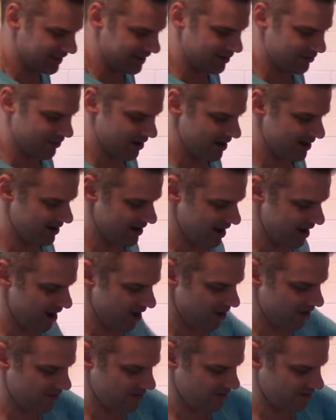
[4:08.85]
like right
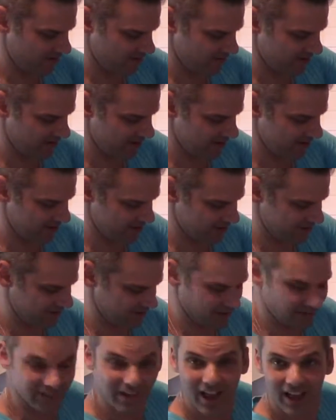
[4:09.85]
now. Okay, they're
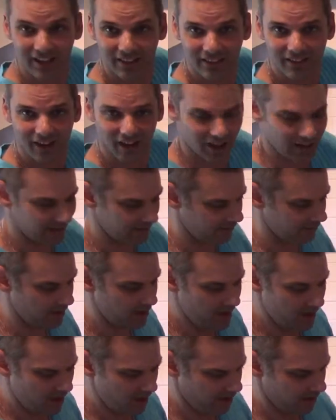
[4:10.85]
still not done.
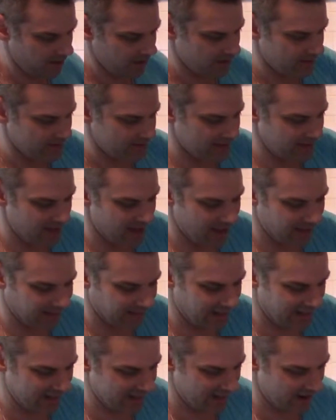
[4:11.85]
You can see how
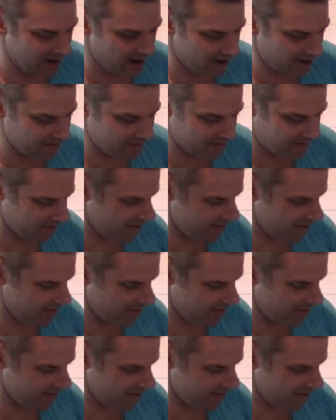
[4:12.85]
light they are. They're